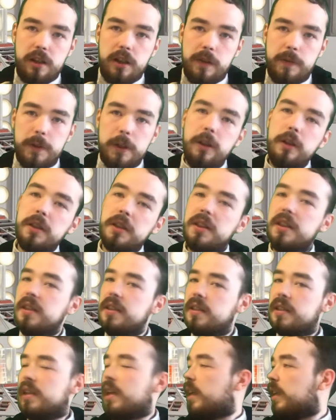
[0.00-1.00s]
if you look at
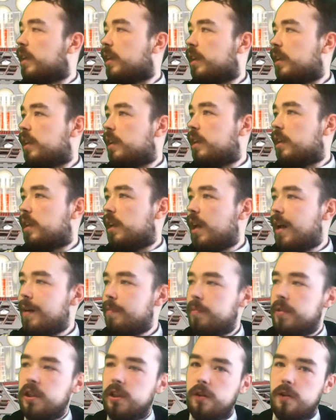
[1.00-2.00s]
his
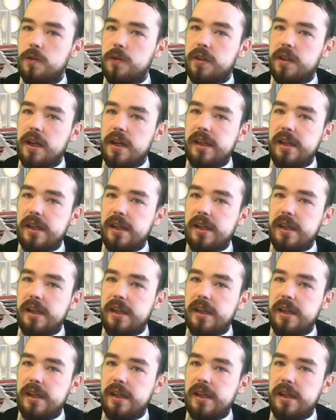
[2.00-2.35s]
episodes